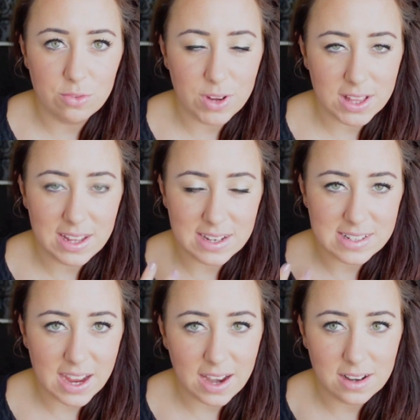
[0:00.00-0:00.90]
really
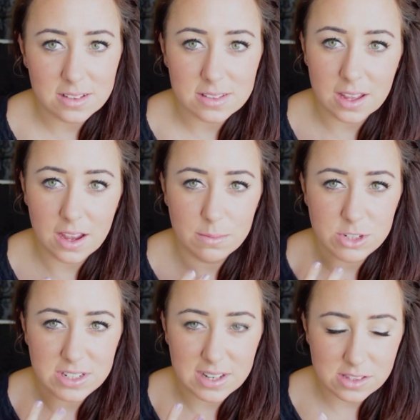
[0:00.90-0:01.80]
intense.
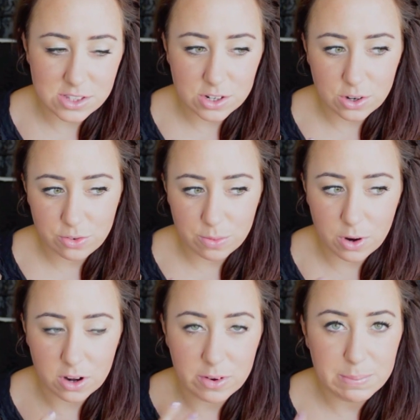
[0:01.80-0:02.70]
She tends to go for
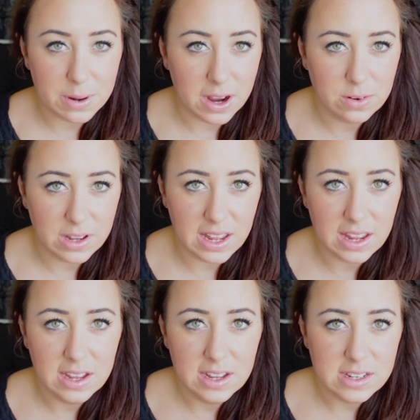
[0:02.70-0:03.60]
more of a brownie,